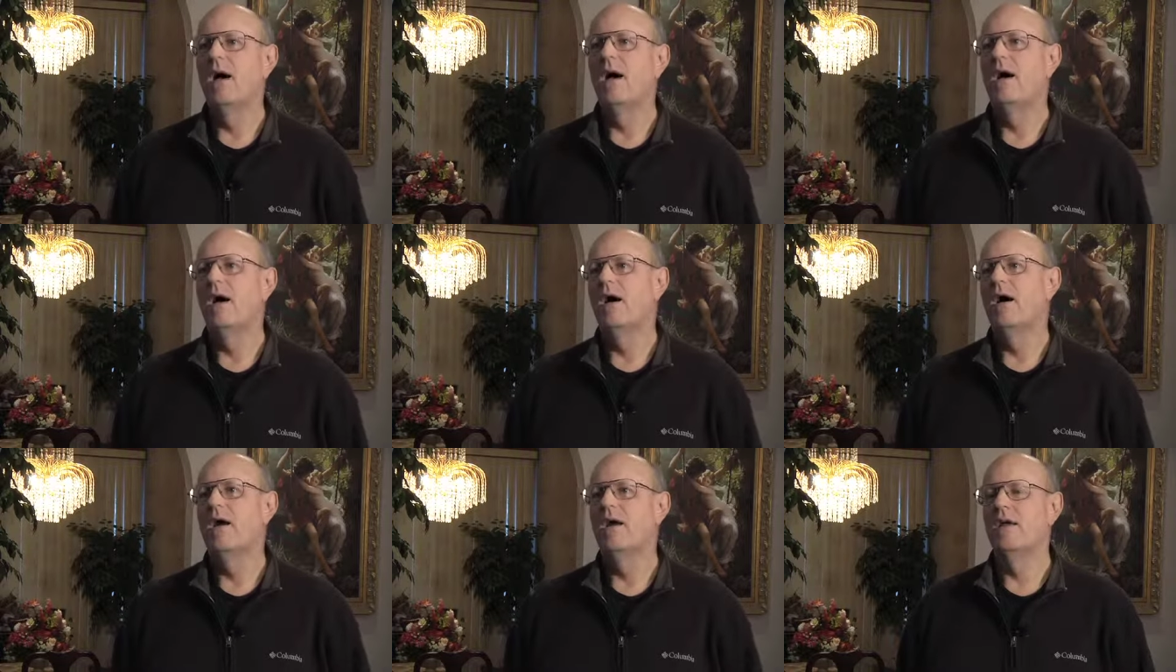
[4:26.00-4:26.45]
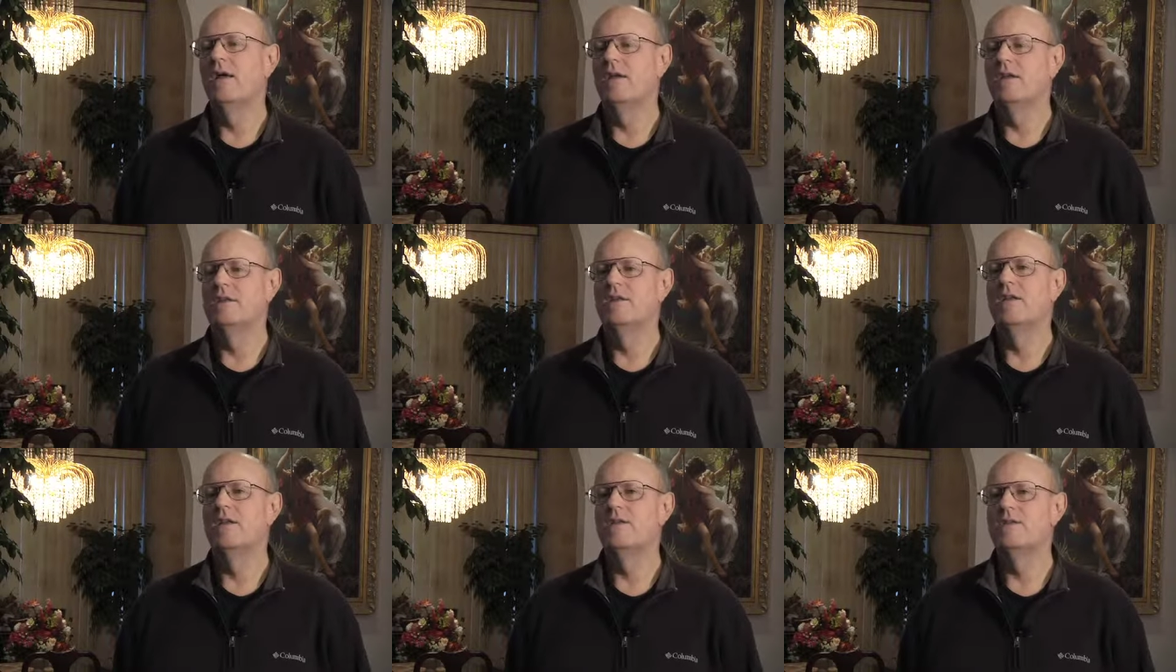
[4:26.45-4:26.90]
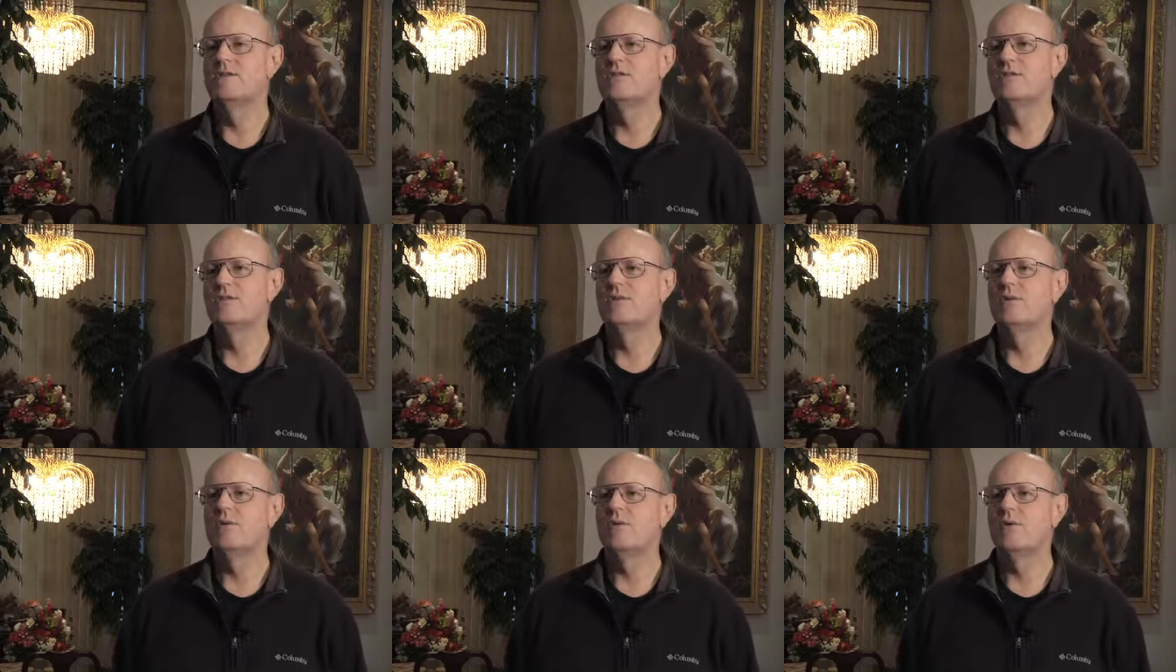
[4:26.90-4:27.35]
uh, it tends
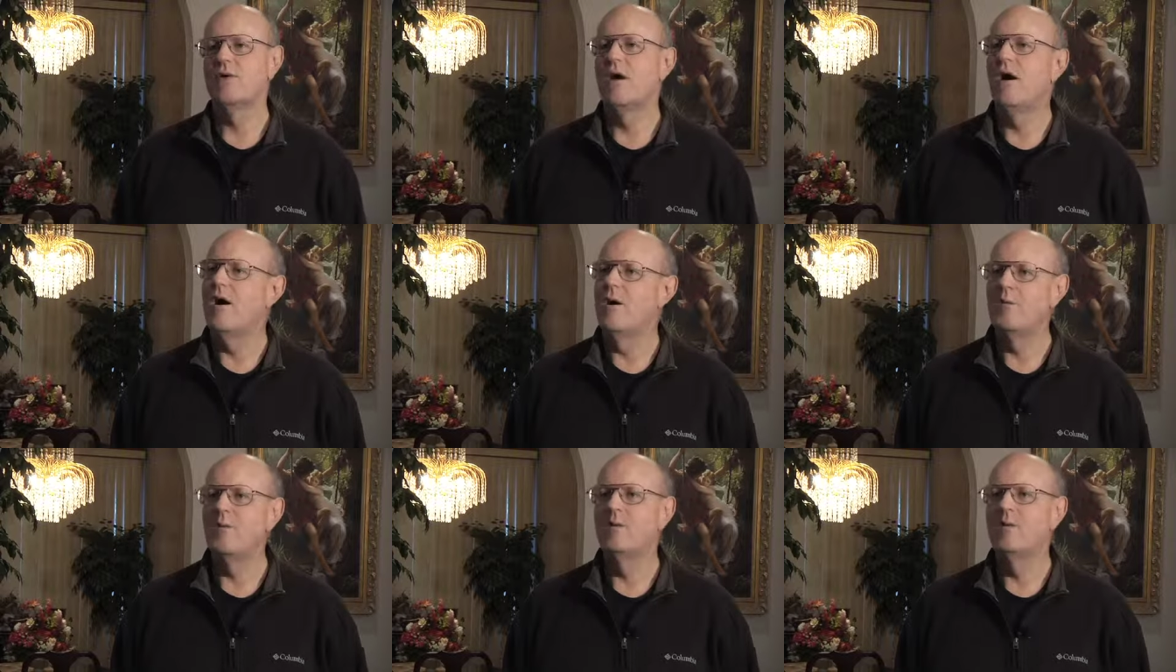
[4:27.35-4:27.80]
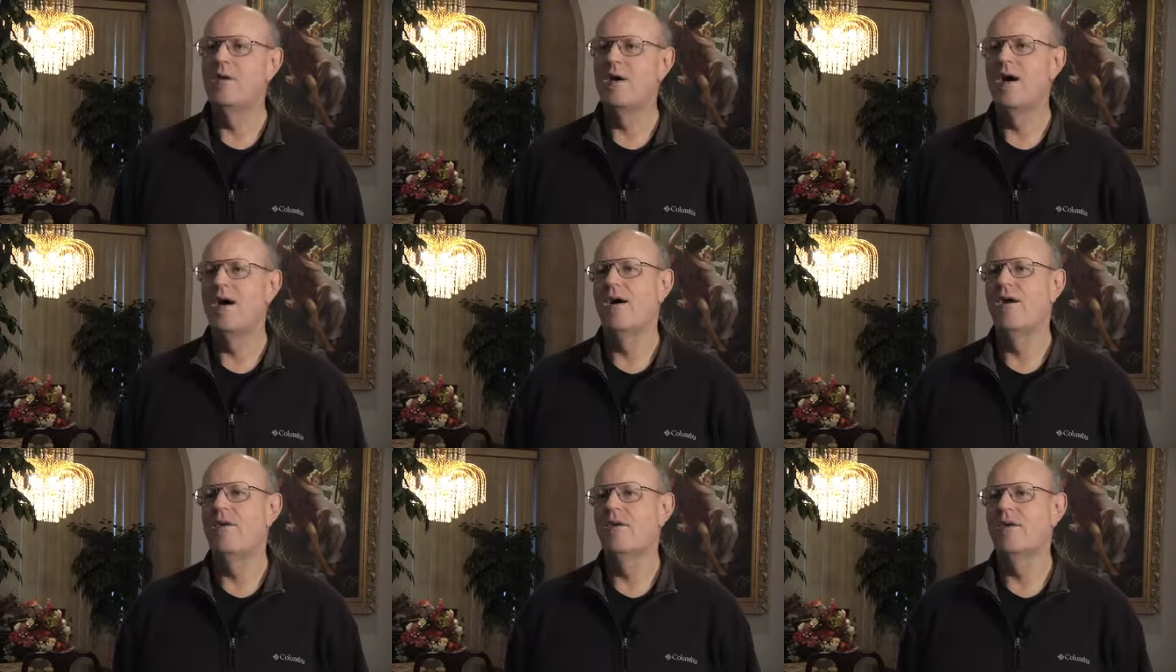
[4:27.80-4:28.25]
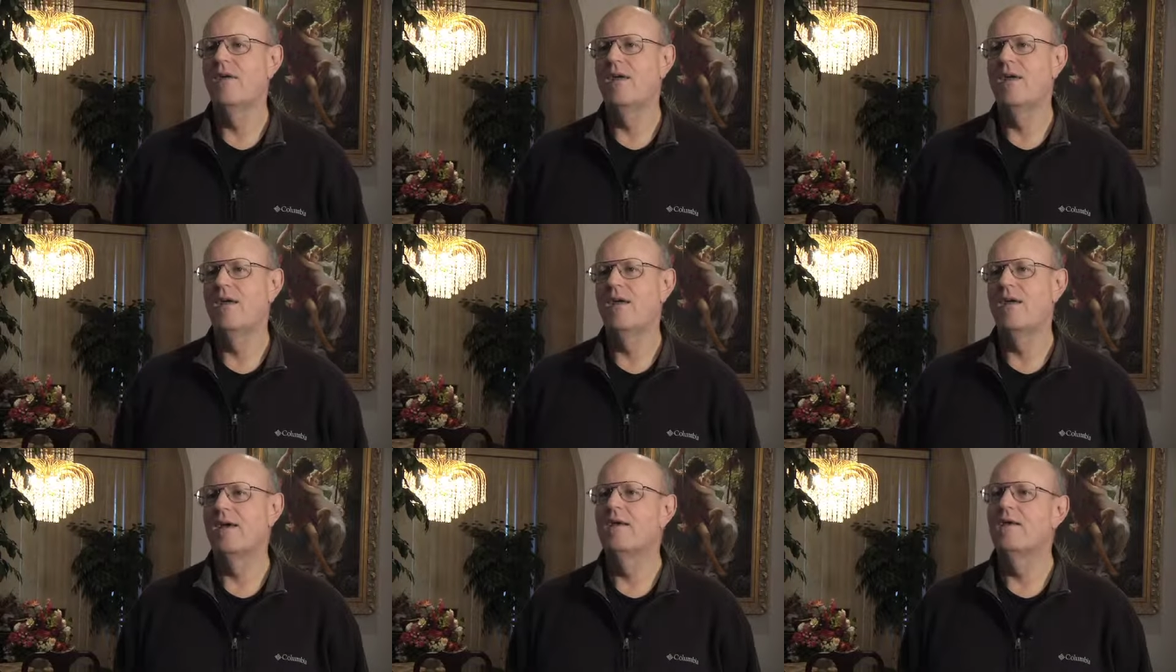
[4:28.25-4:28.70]
to calm you down
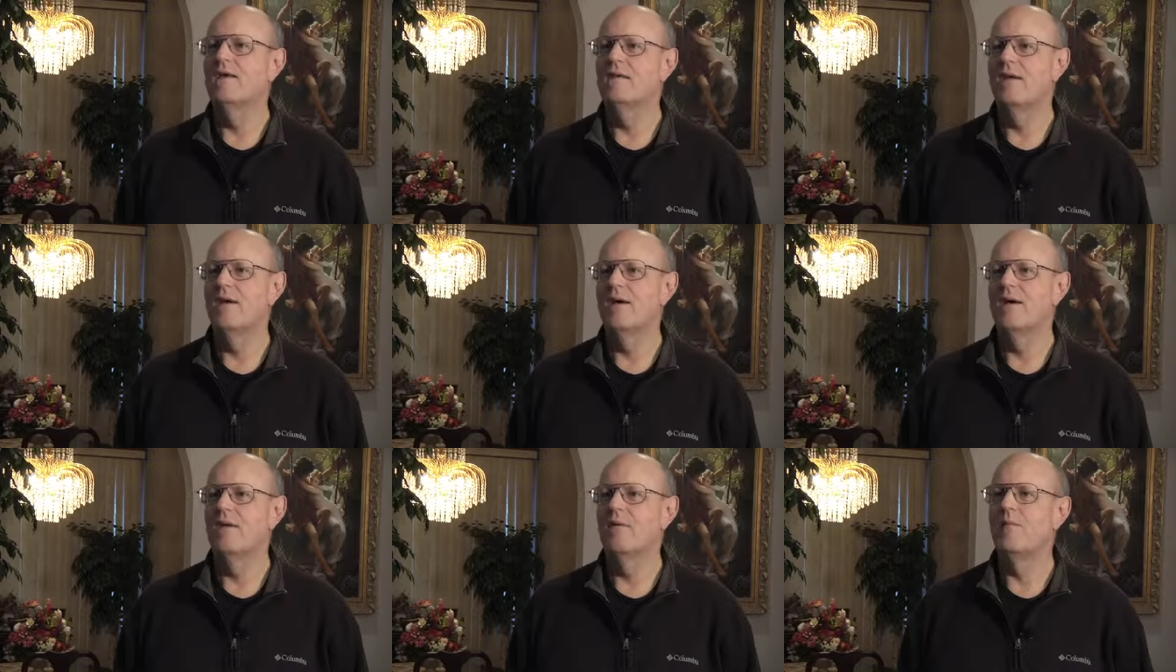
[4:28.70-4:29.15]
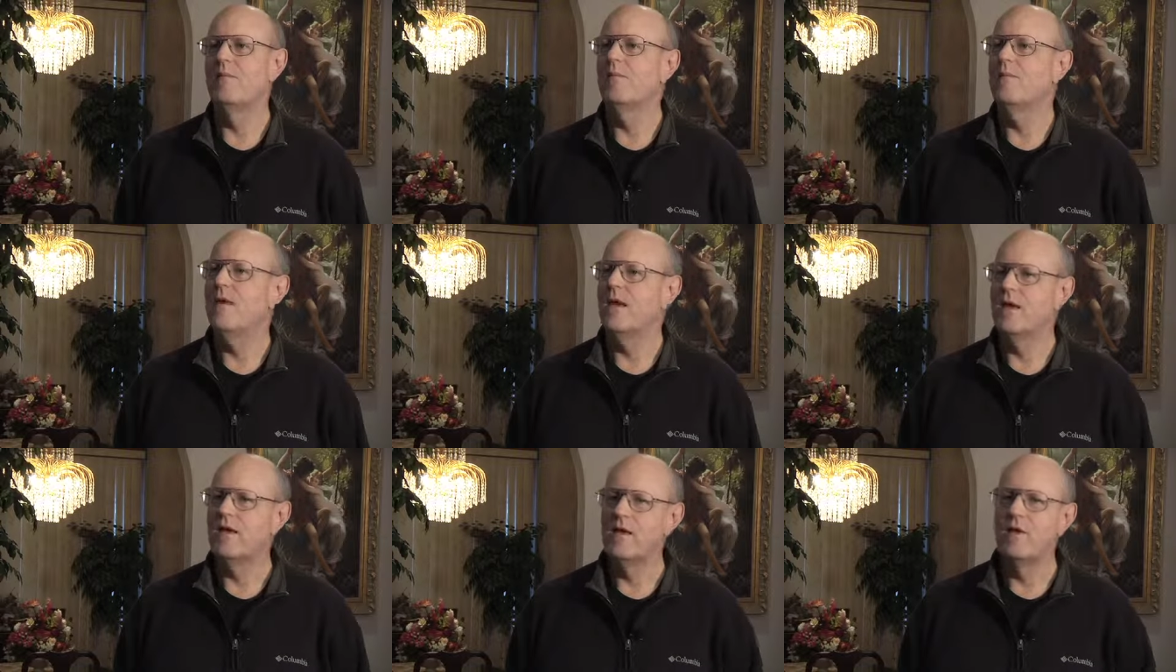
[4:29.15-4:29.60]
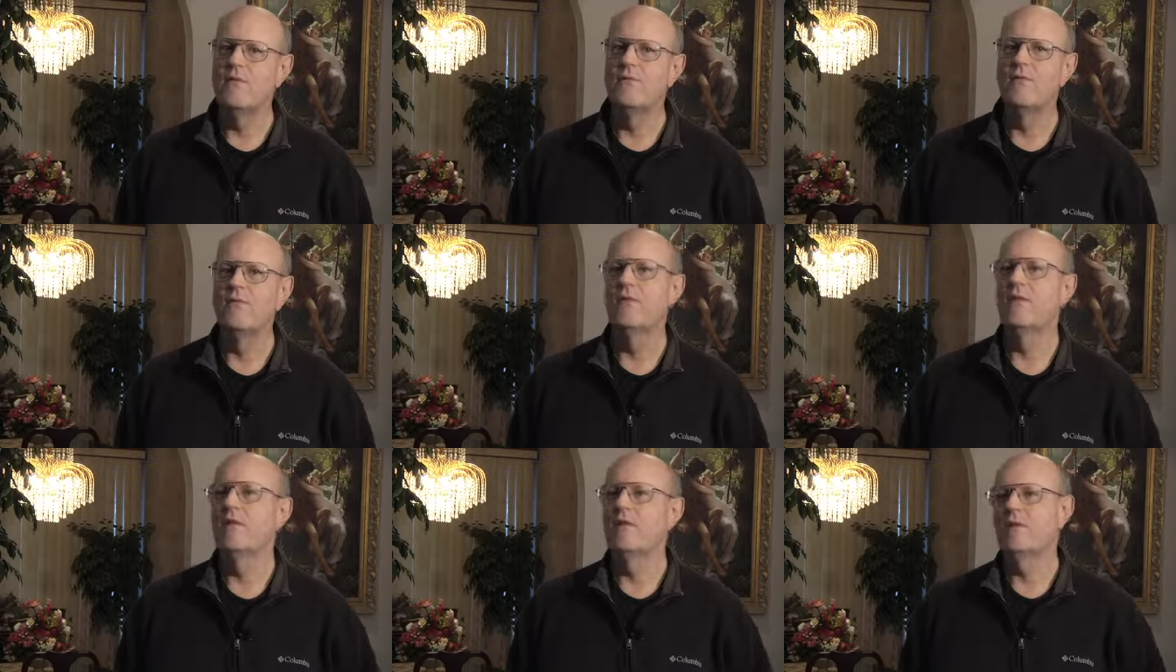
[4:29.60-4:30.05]
and uh, make you
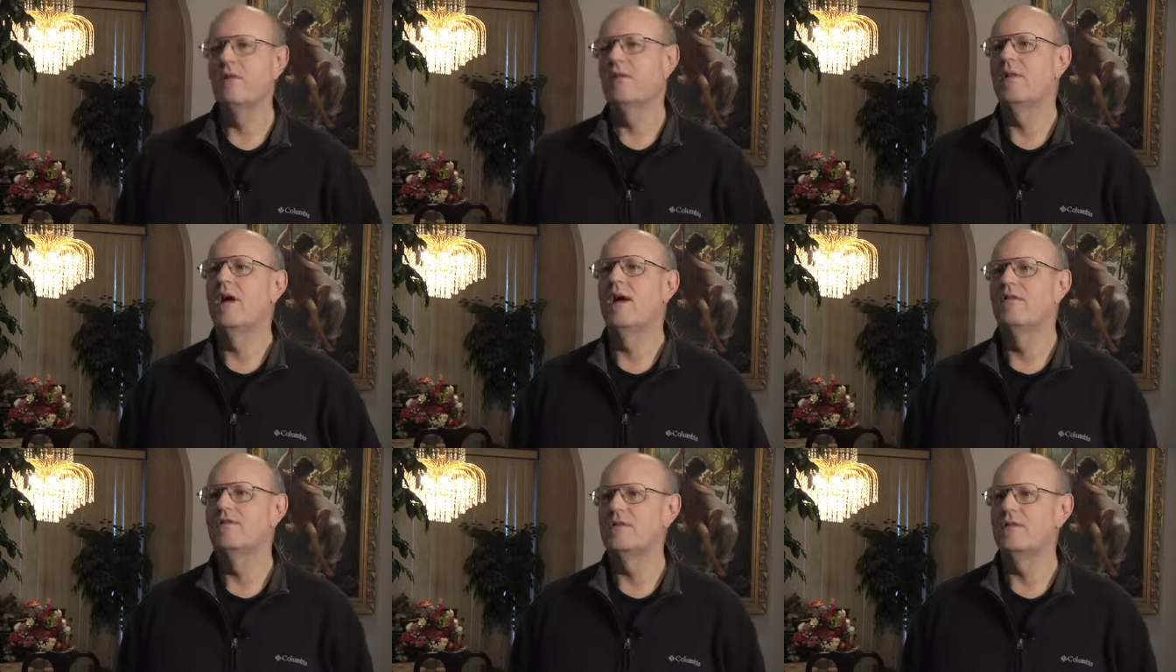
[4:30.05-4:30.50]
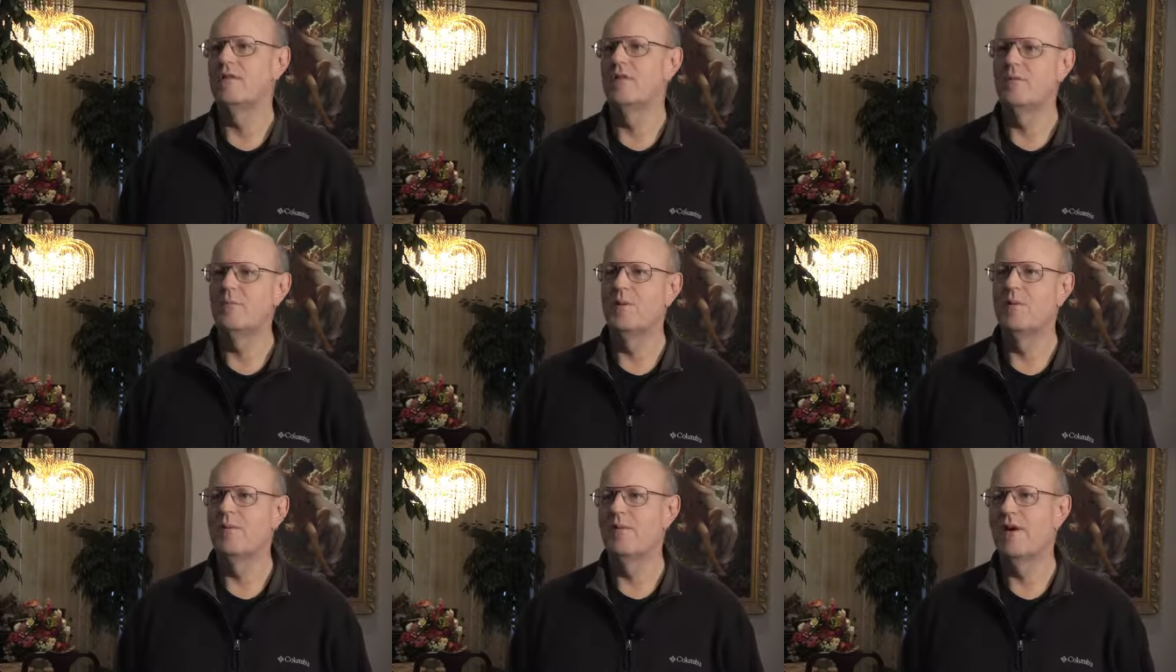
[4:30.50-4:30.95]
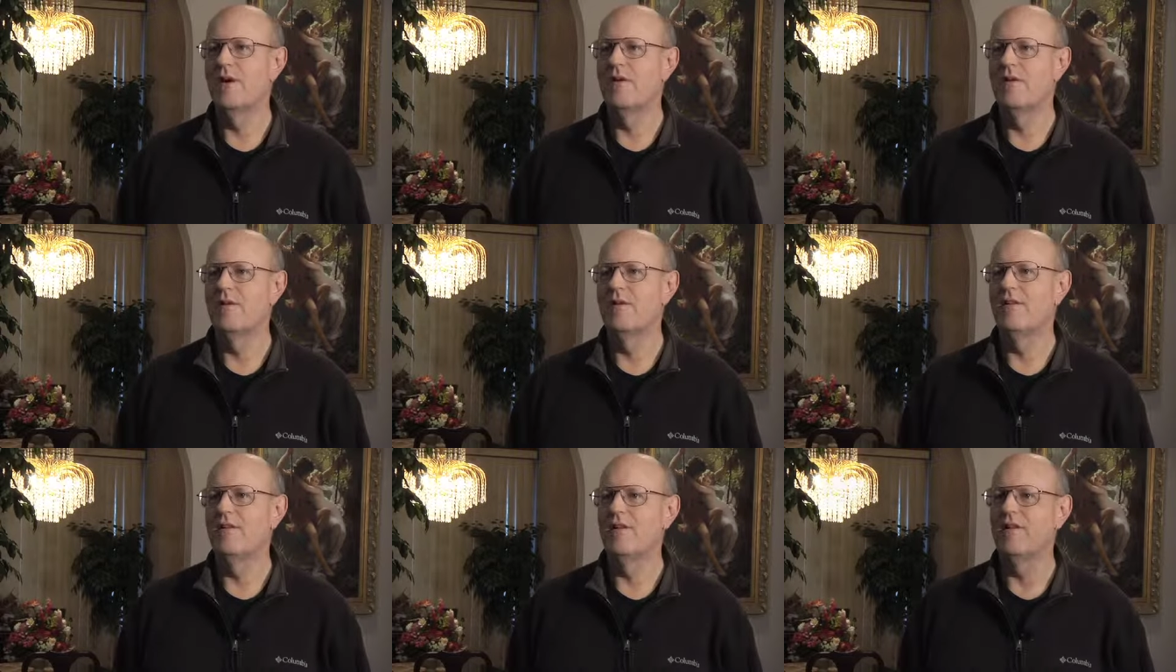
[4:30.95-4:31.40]
feel that life's a little bit
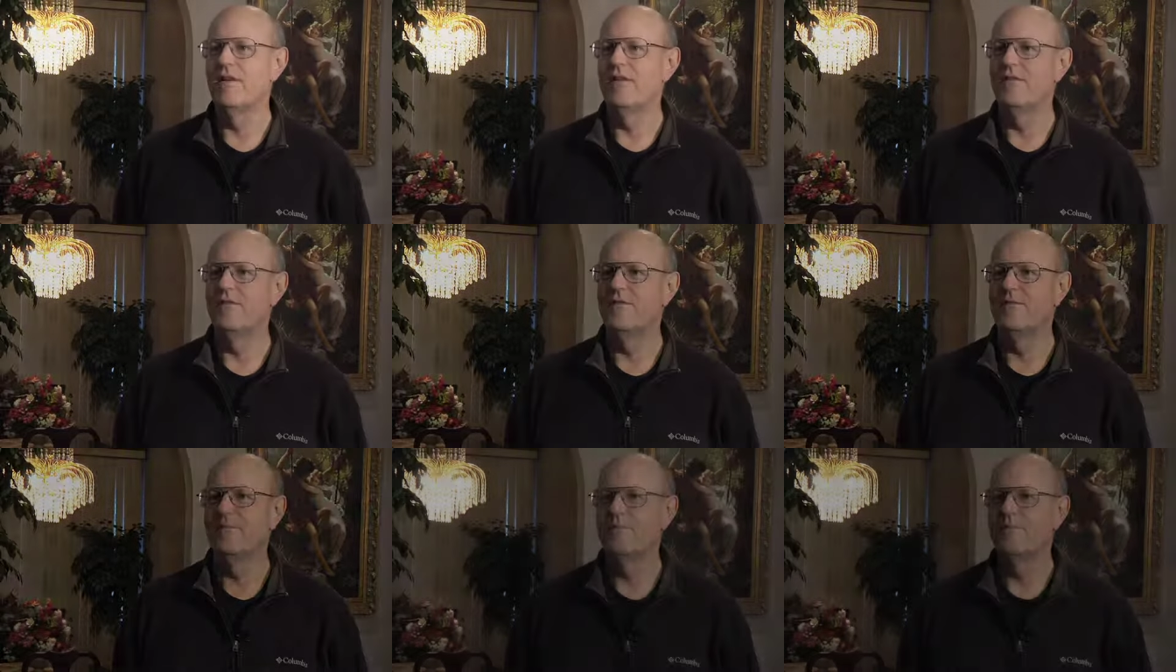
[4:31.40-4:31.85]
better to live.